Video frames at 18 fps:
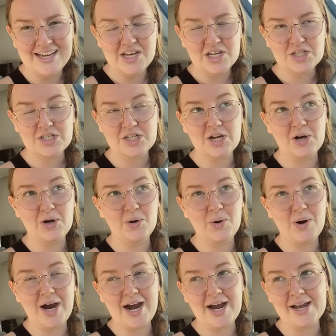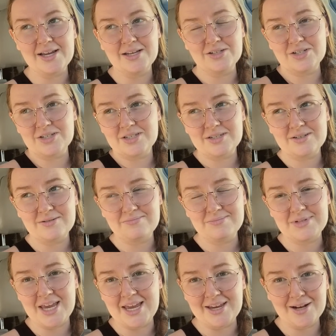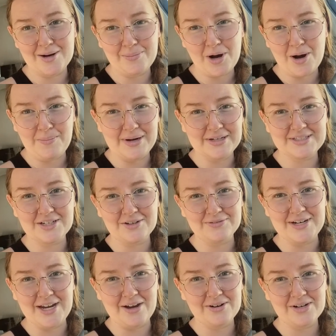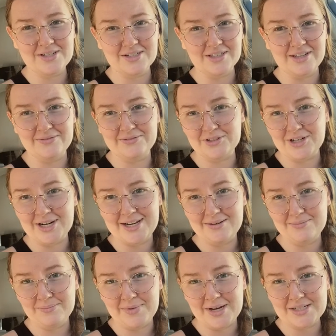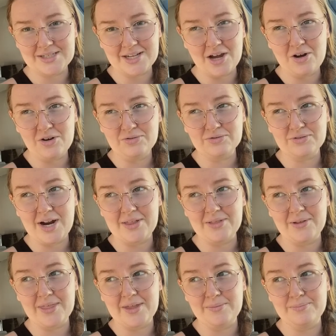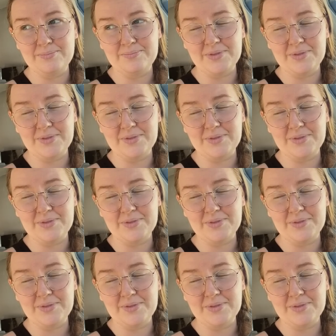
So I just take it upon myself now to deliver it myself rather than